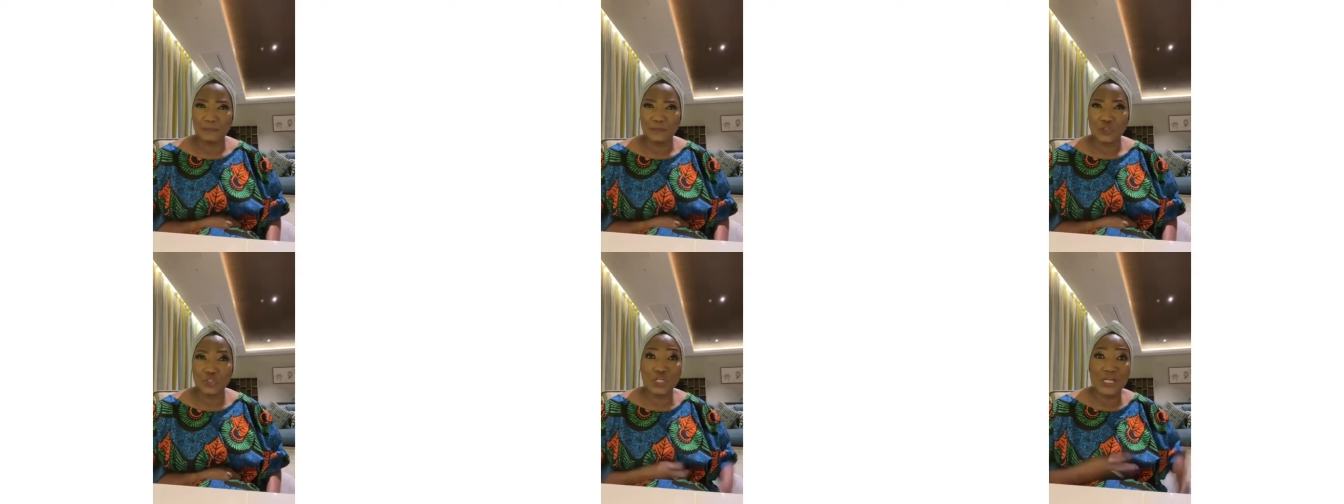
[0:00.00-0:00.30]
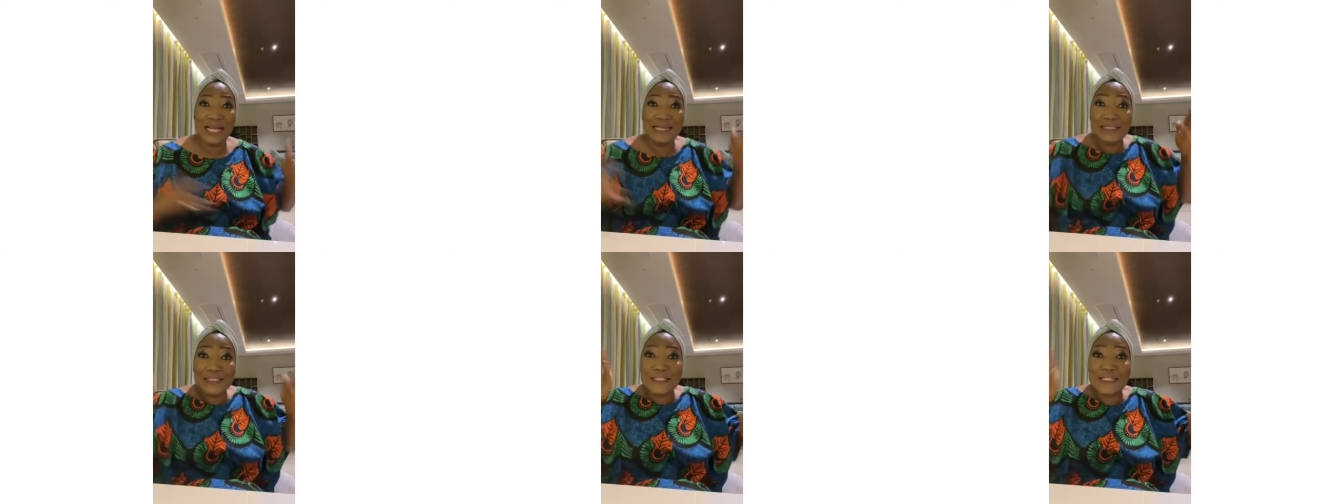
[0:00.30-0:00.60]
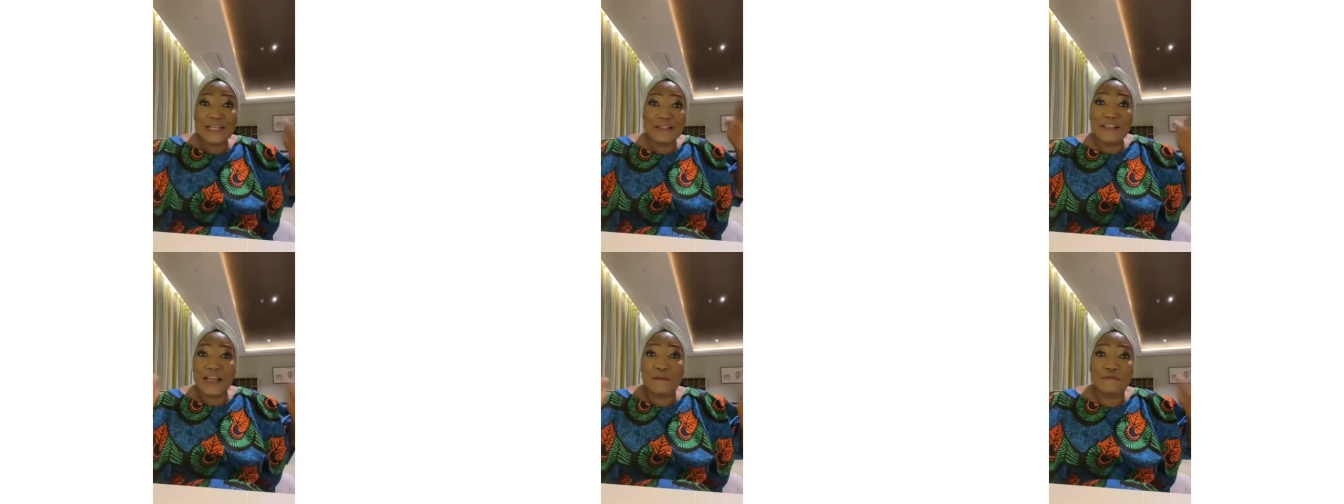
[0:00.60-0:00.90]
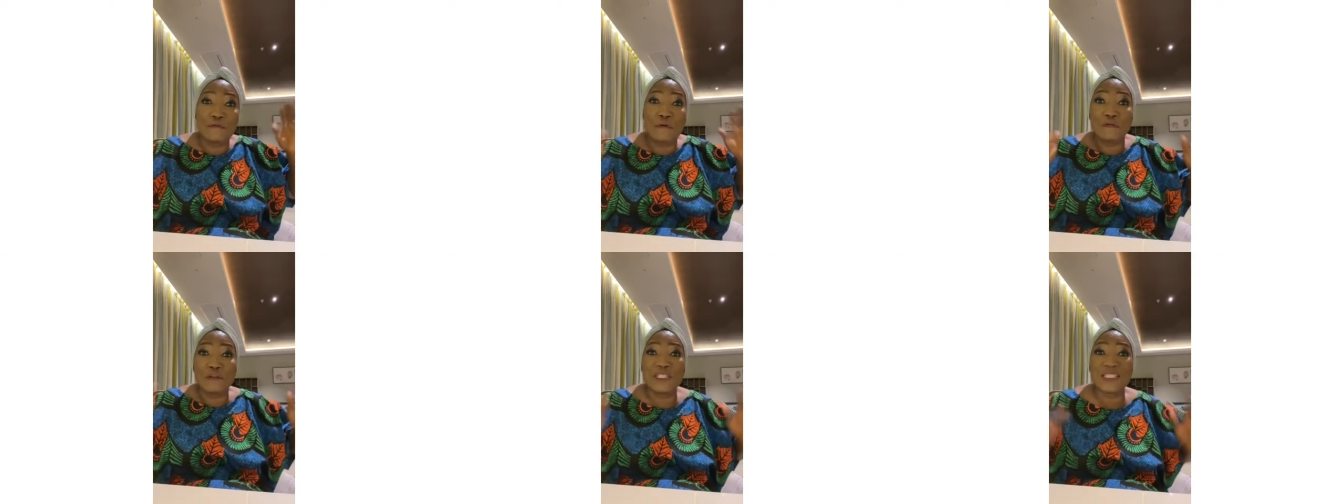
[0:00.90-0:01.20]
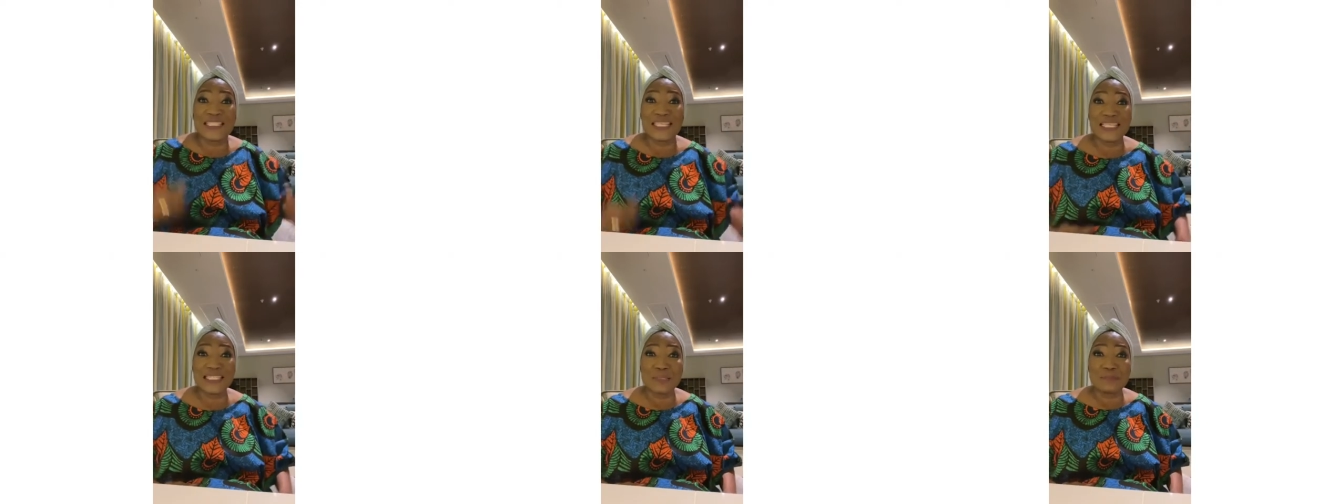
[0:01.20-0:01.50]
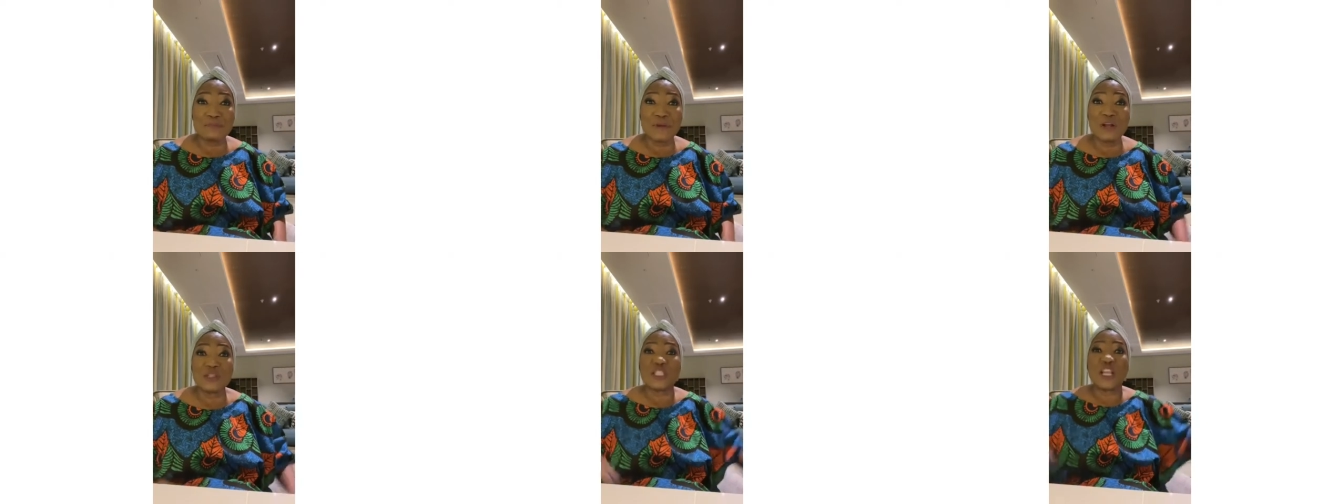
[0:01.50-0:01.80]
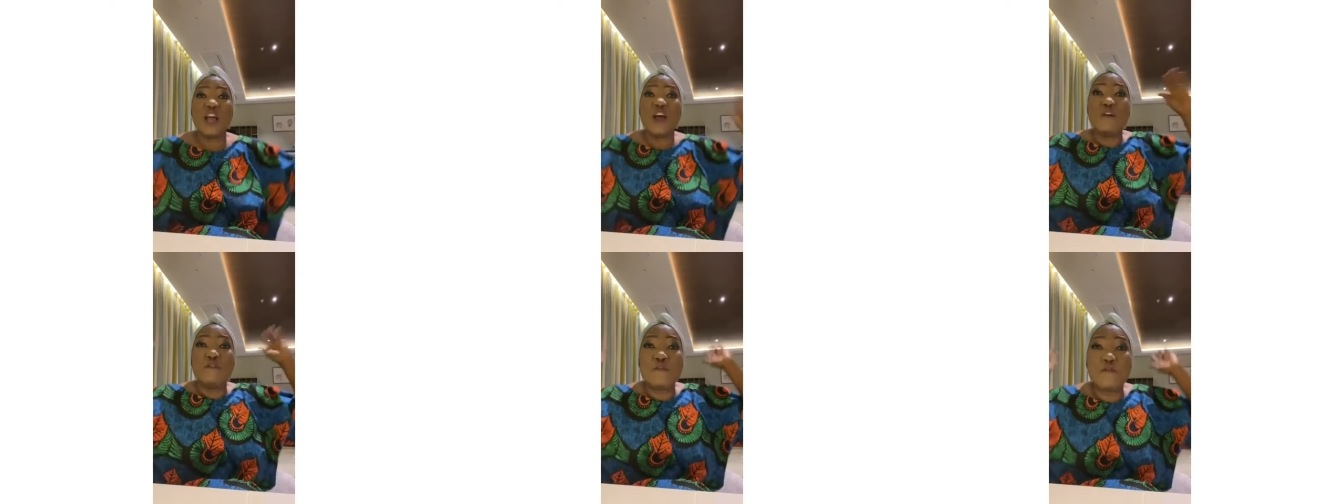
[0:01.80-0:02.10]
She can stay there for 6 months,
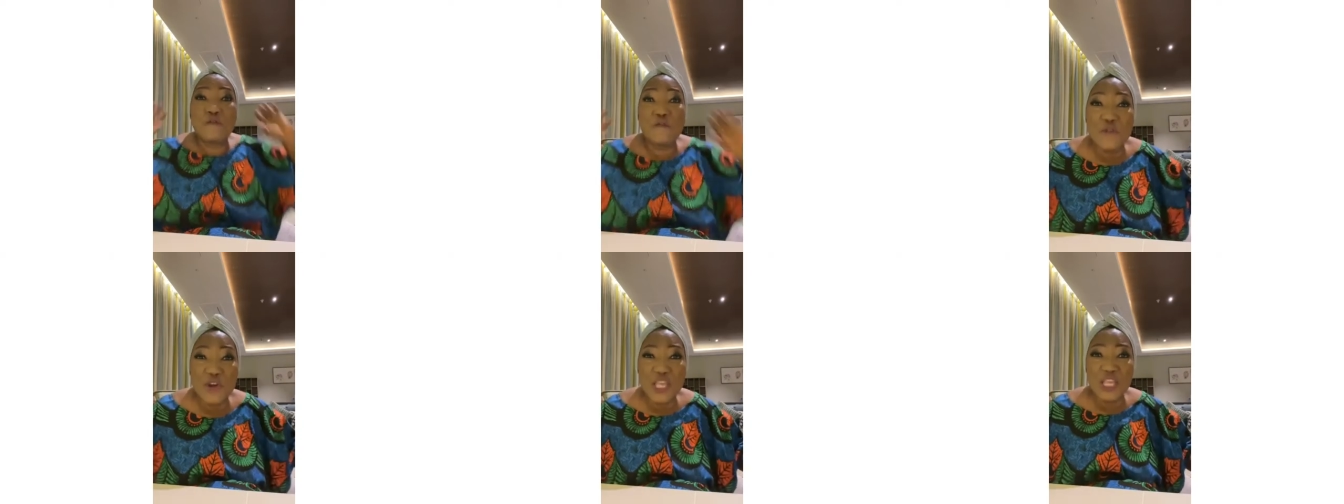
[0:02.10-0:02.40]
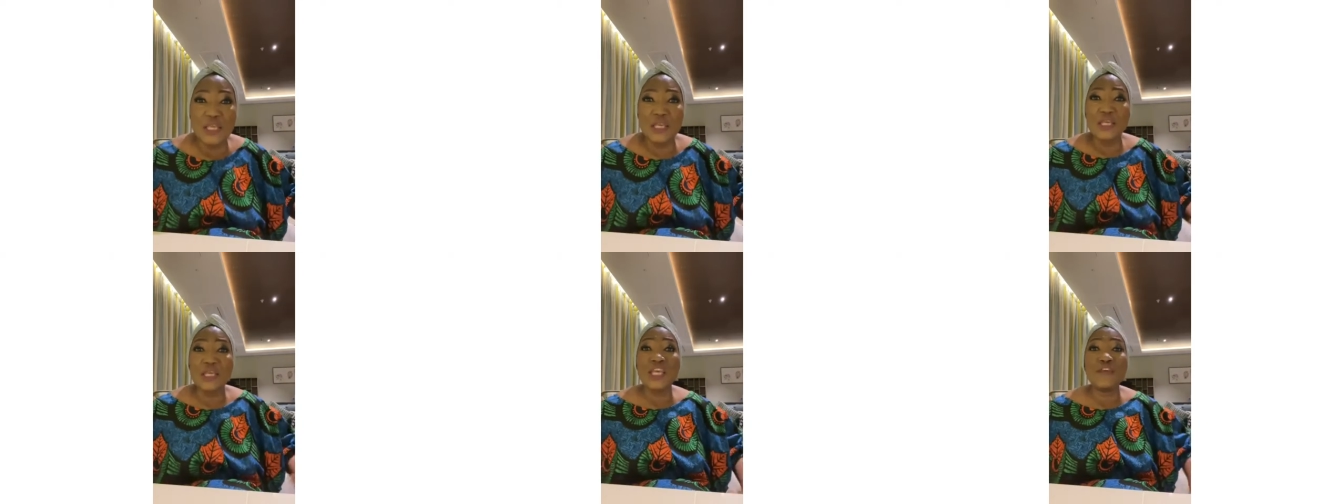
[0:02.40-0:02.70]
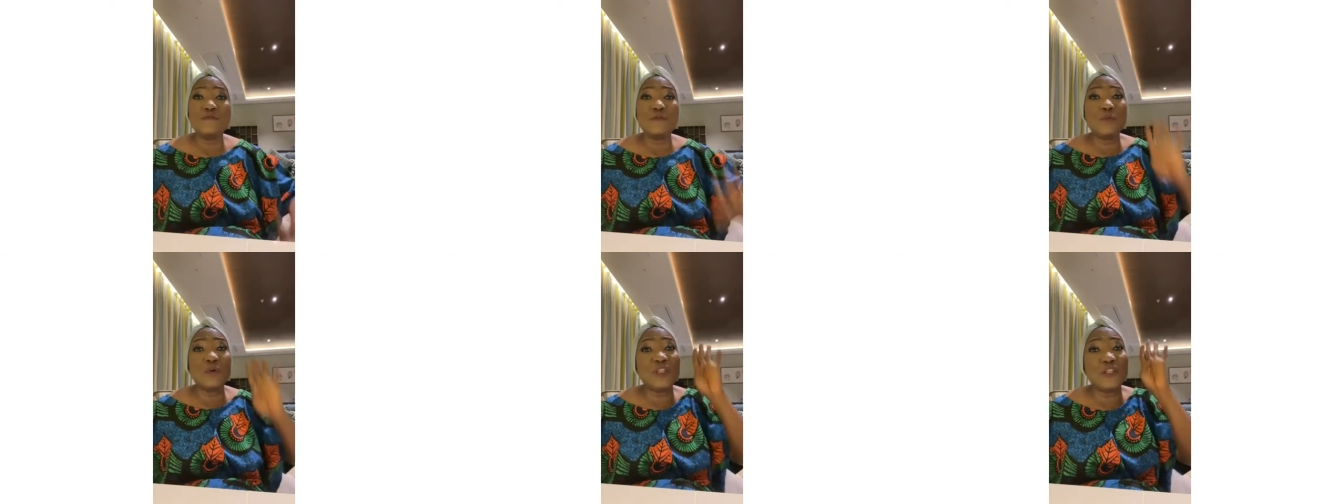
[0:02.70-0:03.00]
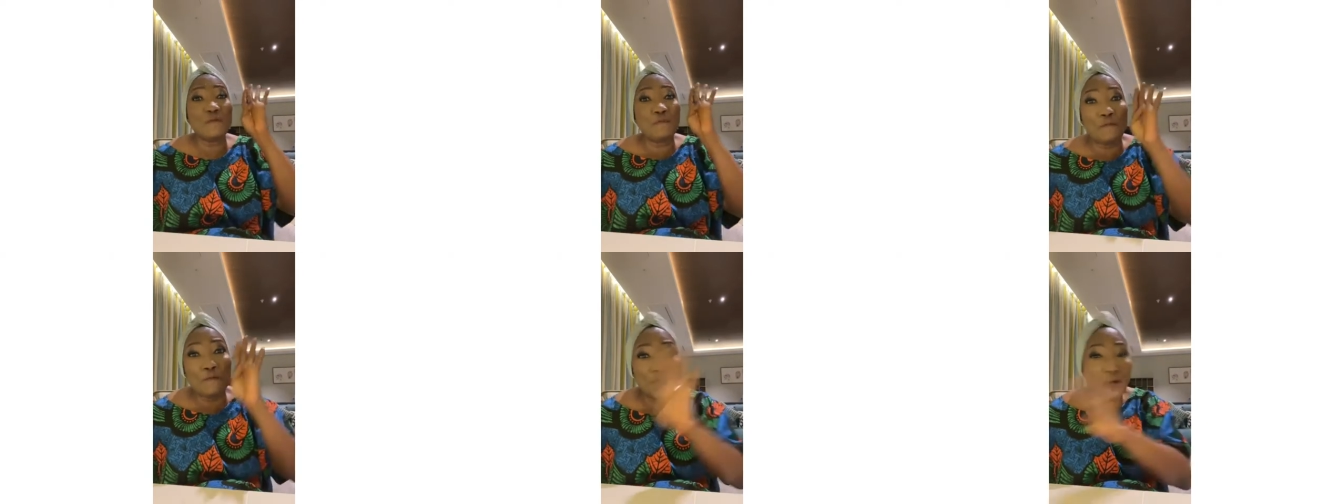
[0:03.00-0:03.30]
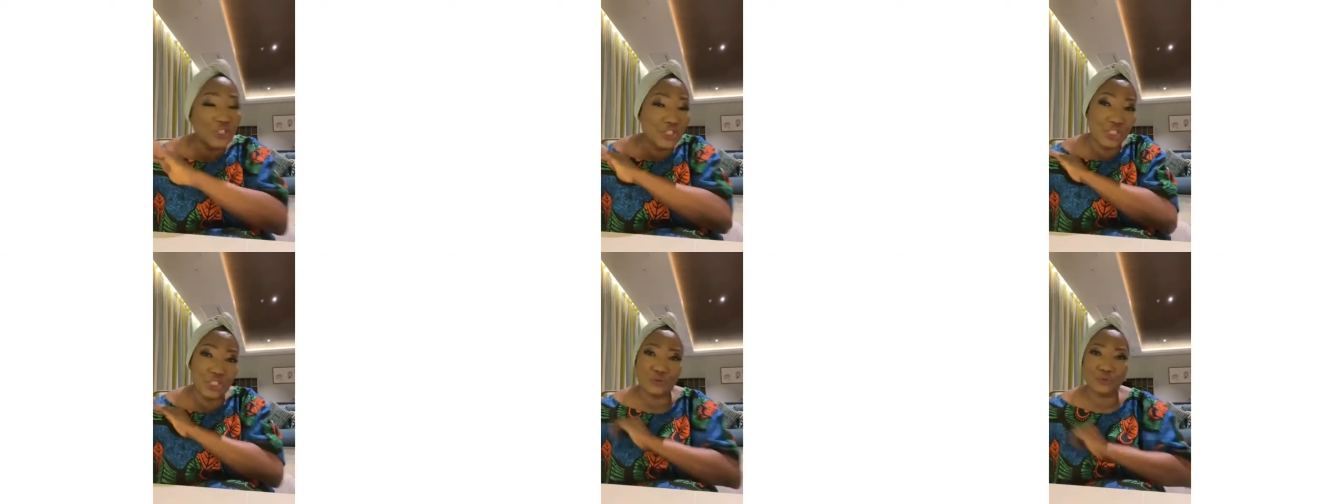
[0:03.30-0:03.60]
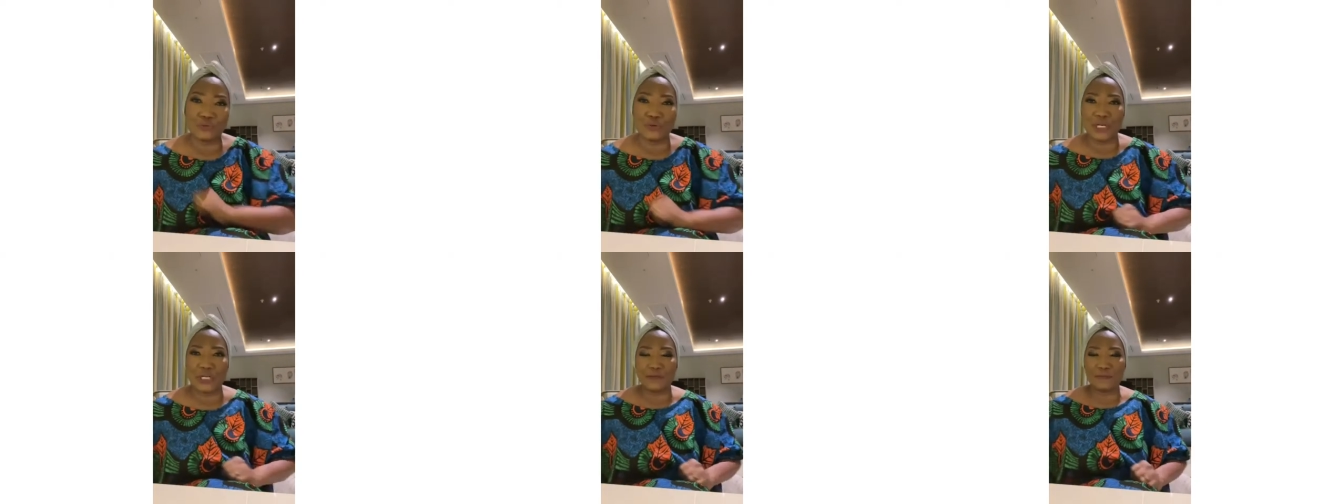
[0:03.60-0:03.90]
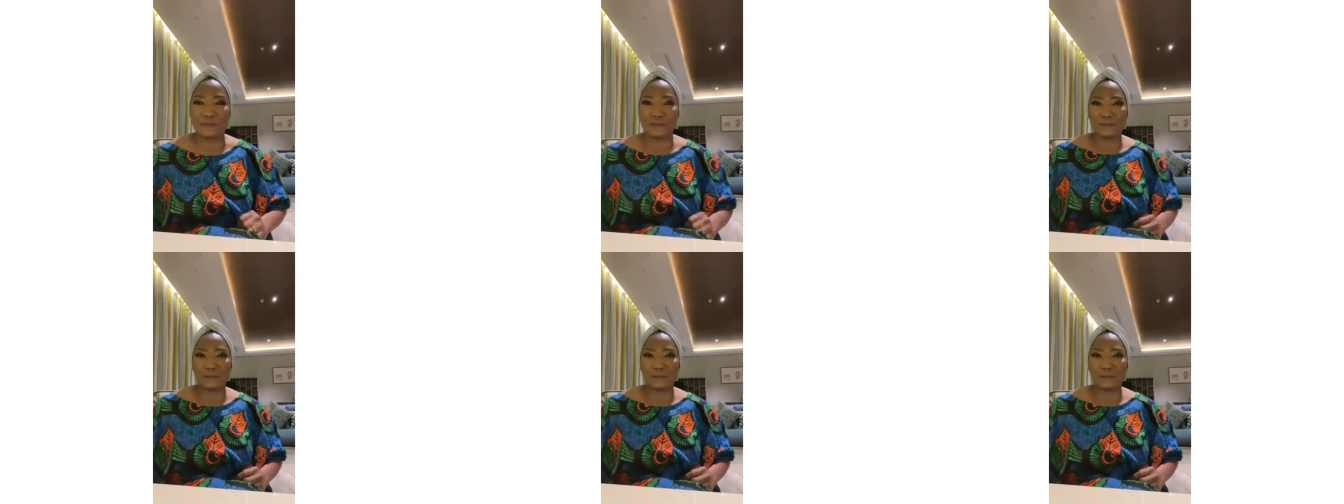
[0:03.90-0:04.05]
free, even with the 4 children.